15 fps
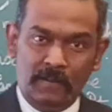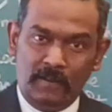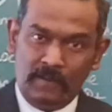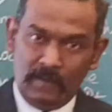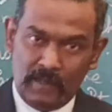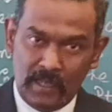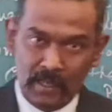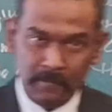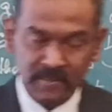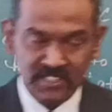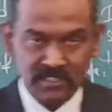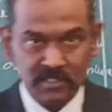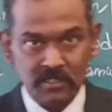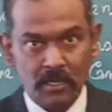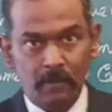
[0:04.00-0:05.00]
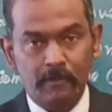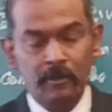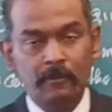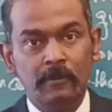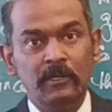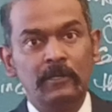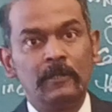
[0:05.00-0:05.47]
I am Mr.
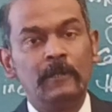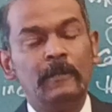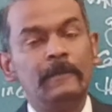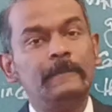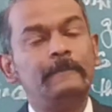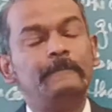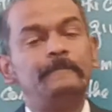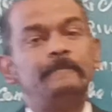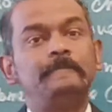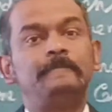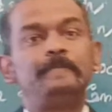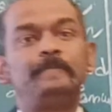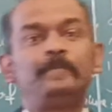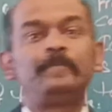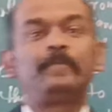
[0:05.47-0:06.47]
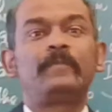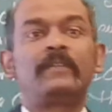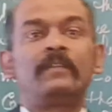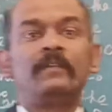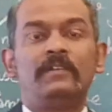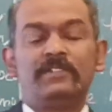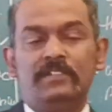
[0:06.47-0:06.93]
Nabarun,
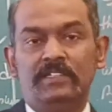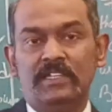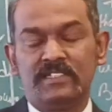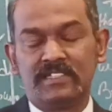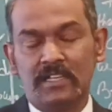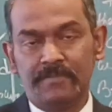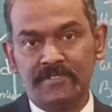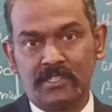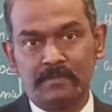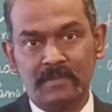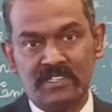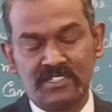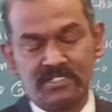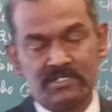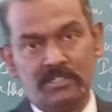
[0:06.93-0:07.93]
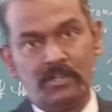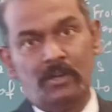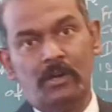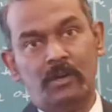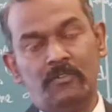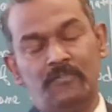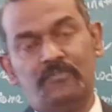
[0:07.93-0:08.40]
Senior Subject Master
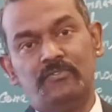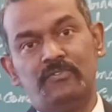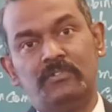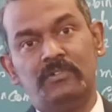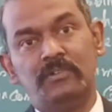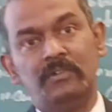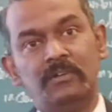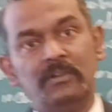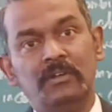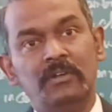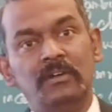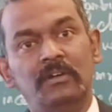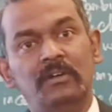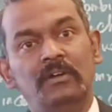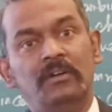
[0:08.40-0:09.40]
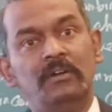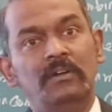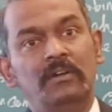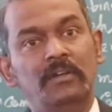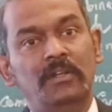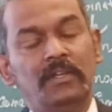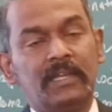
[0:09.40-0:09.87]
of
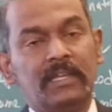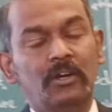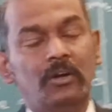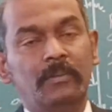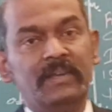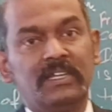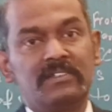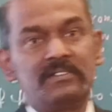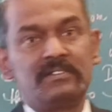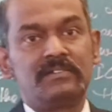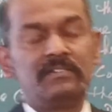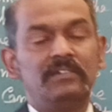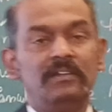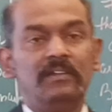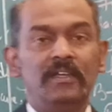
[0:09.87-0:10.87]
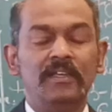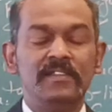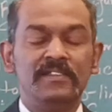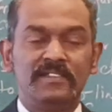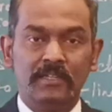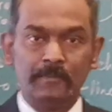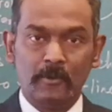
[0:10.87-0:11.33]
Economics in
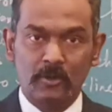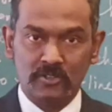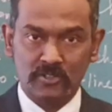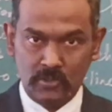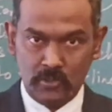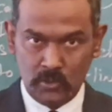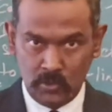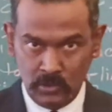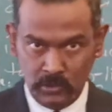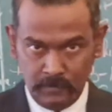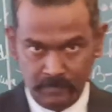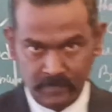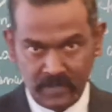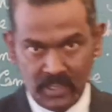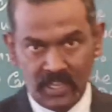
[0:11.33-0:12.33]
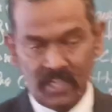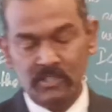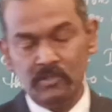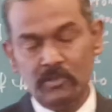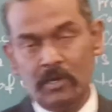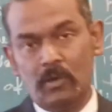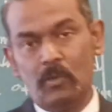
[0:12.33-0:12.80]
Zenpo School, and you
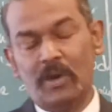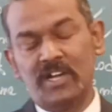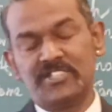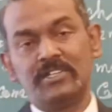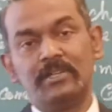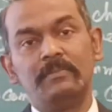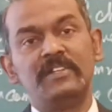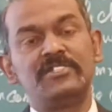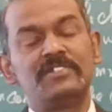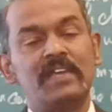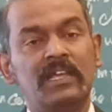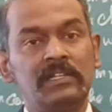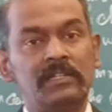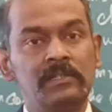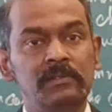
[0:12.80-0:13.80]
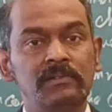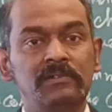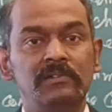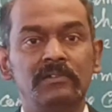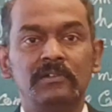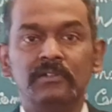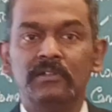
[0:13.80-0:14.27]
are watching my channel
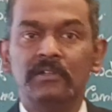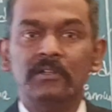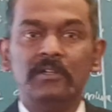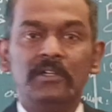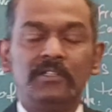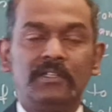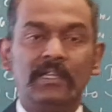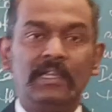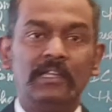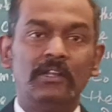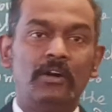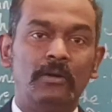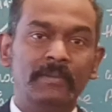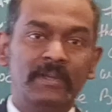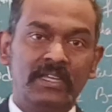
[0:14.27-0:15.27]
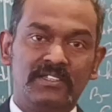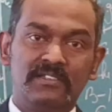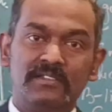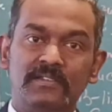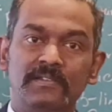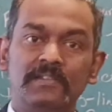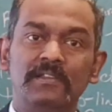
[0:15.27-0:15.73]

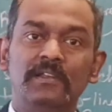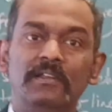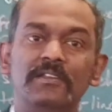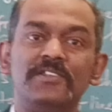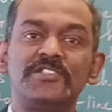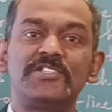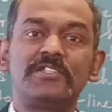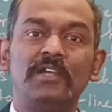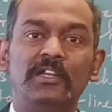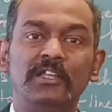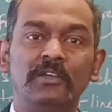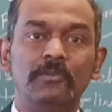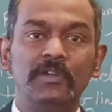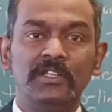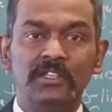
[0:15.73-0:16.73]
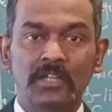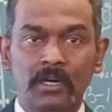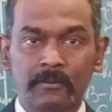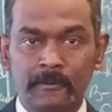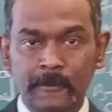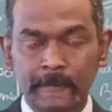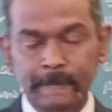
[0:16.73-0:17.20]
THINKONOMICS-Study with
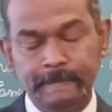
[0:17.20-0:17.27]
Nabarun.